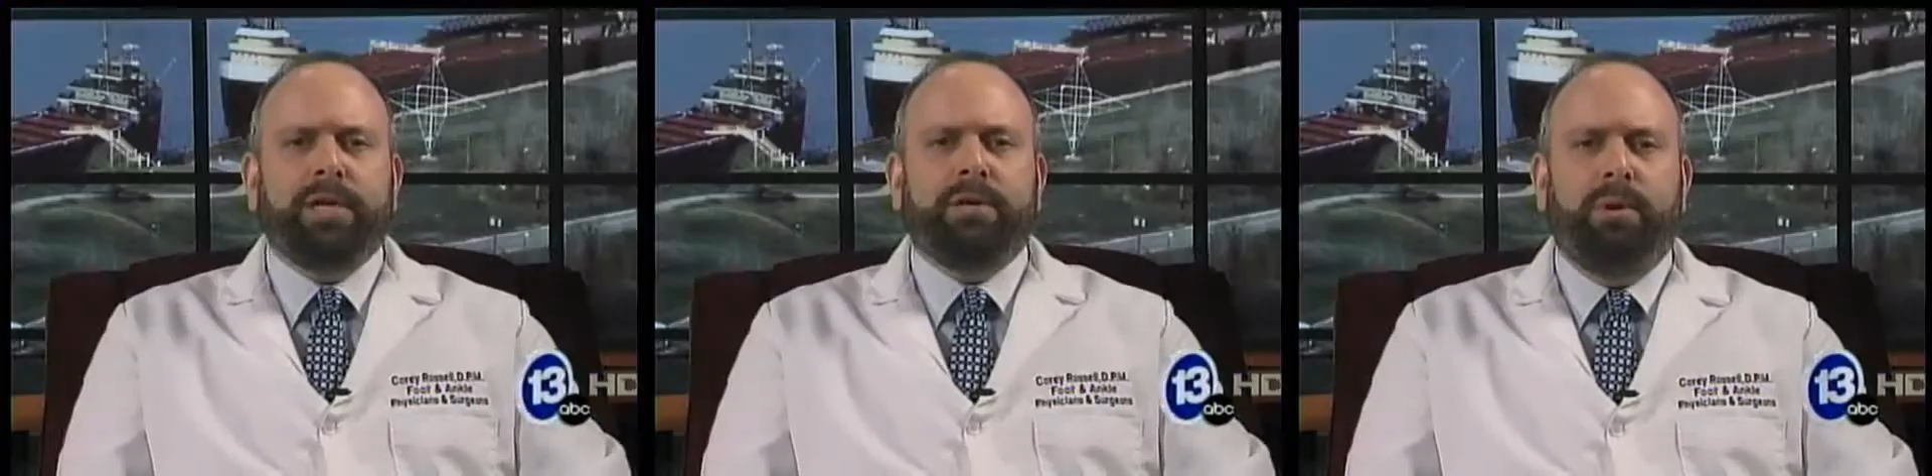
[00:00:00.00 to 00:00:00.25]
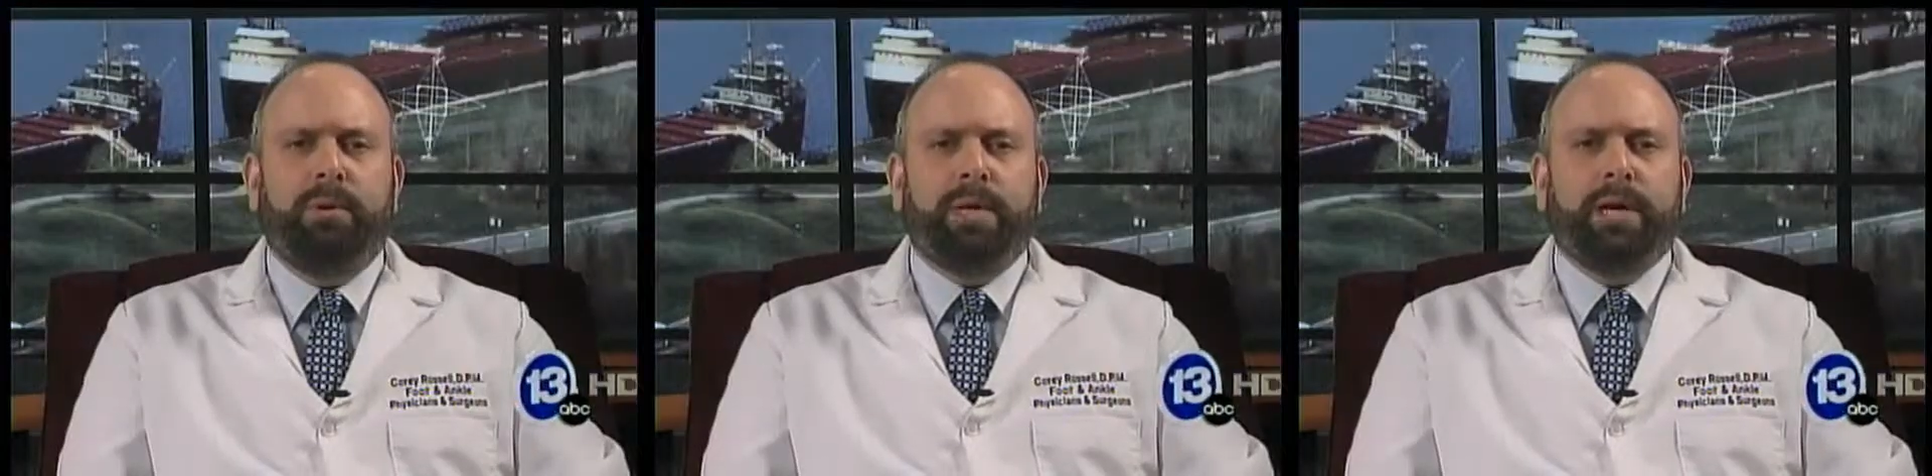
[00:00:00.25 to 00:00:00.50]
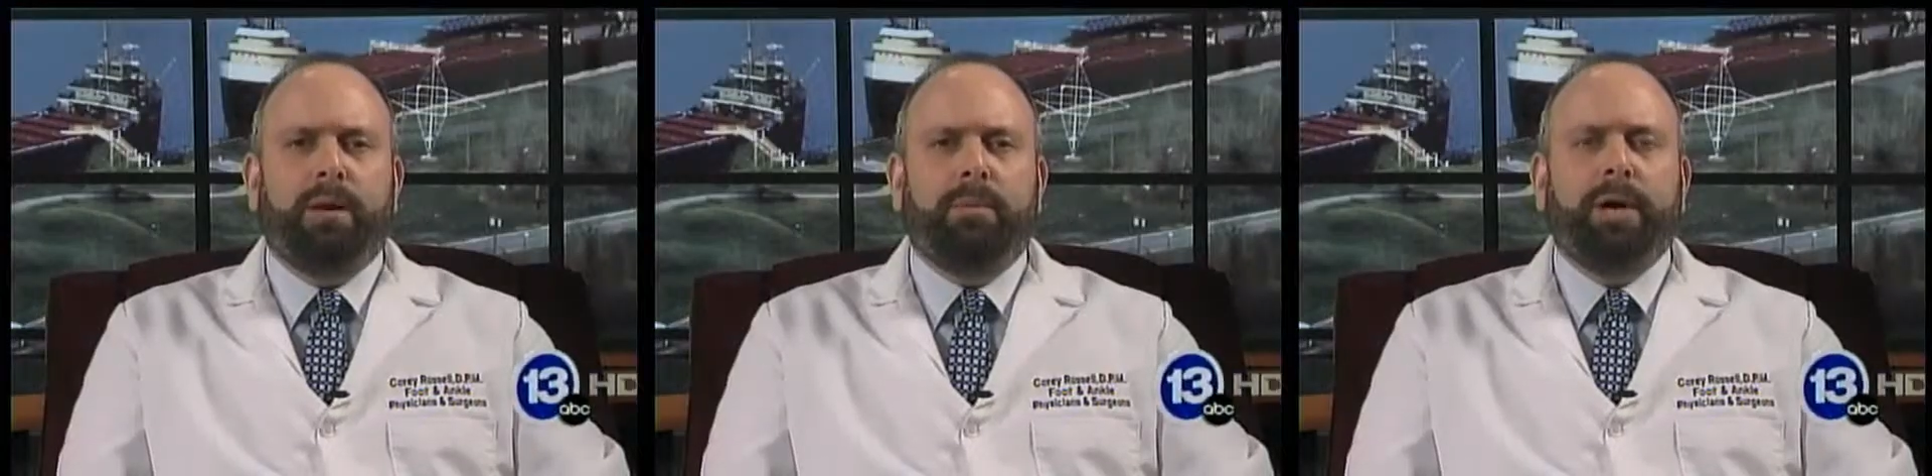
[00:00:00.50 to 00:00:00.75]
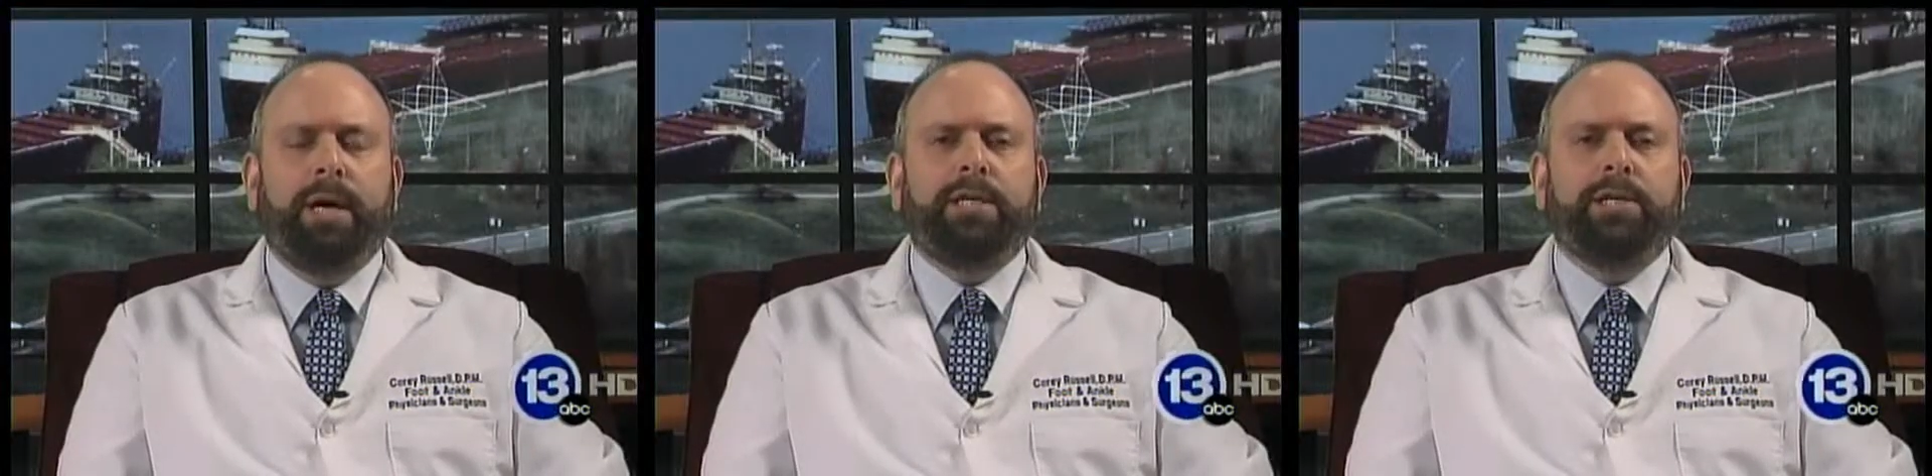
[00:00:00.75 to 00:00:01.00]
like what we call a
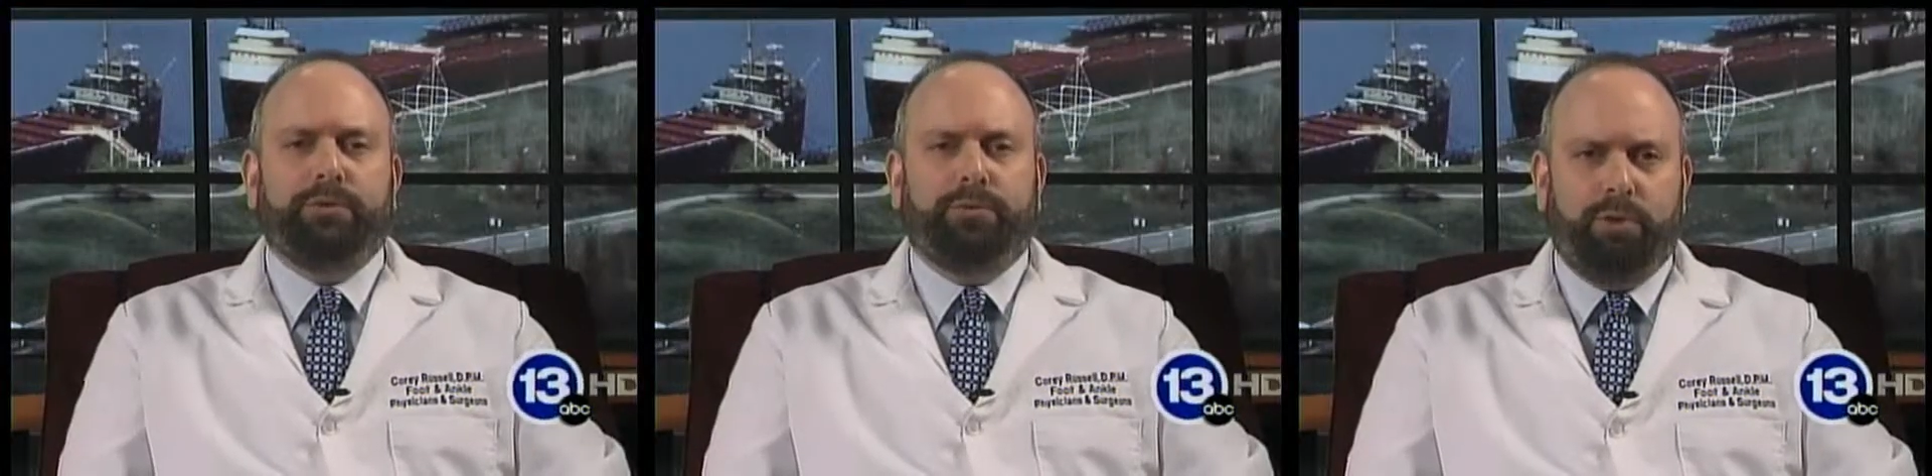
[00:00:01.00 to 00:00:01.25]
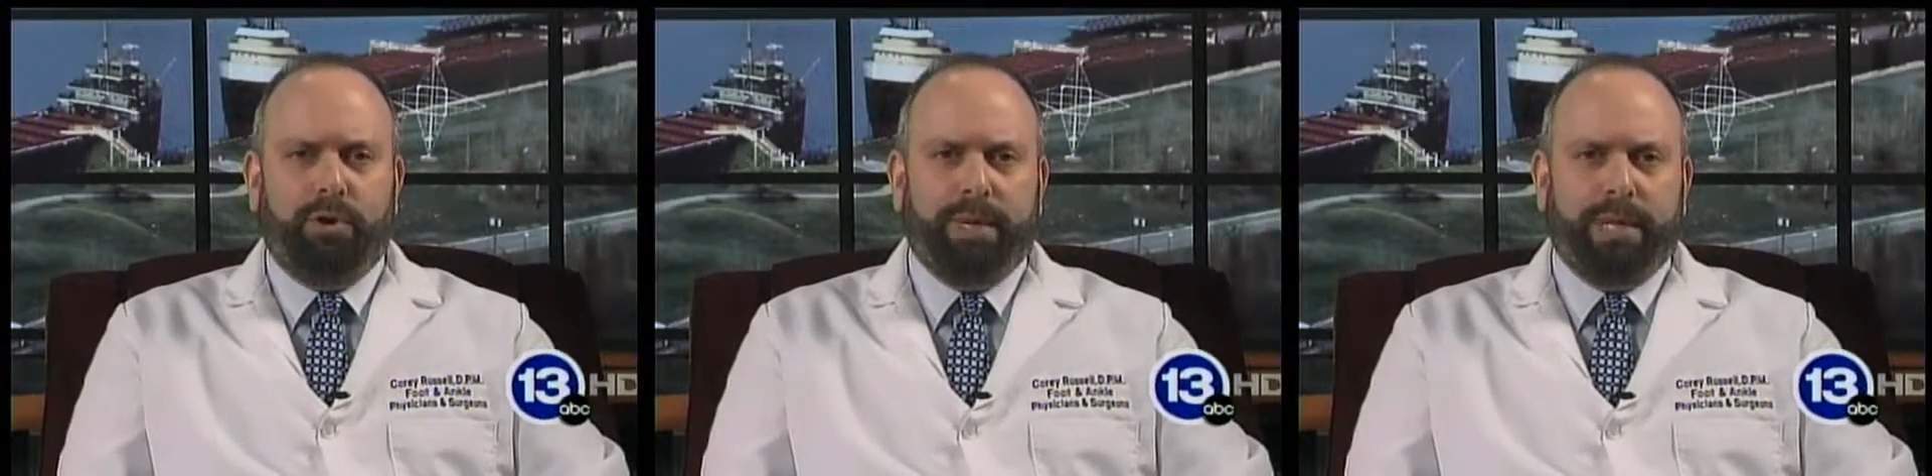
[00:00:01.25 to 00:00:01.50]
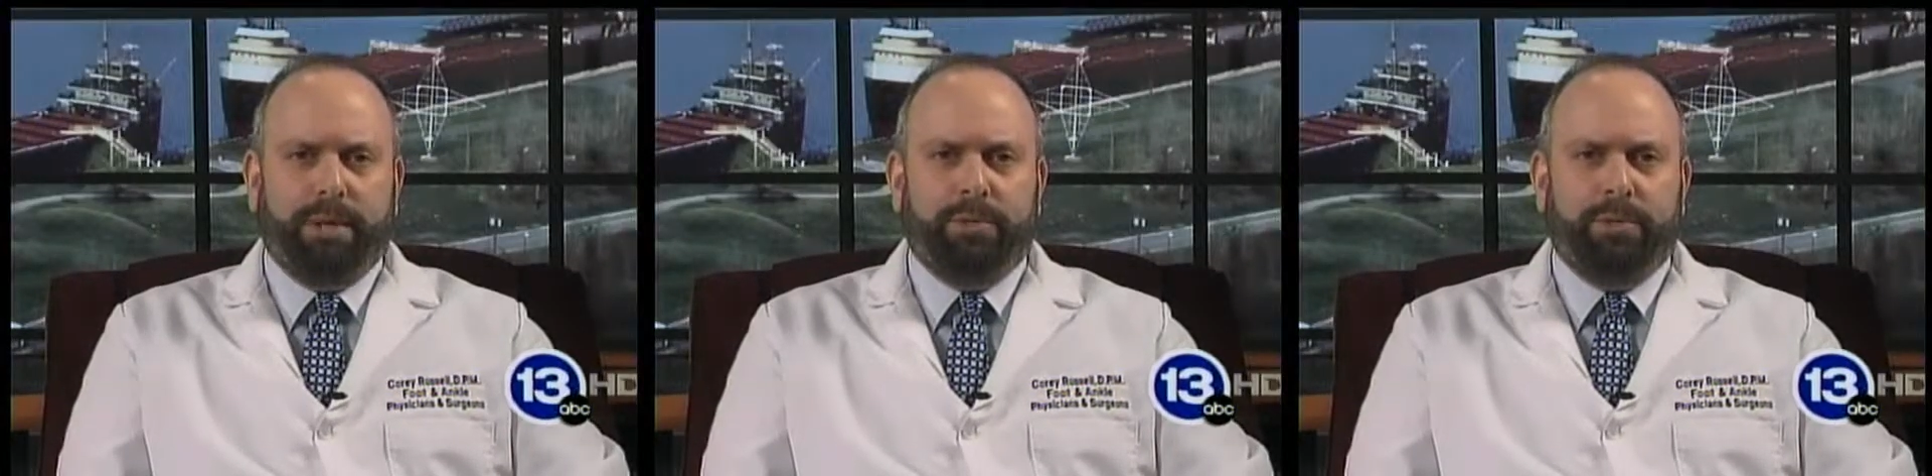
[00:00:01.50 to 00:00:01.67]
bunion deformity,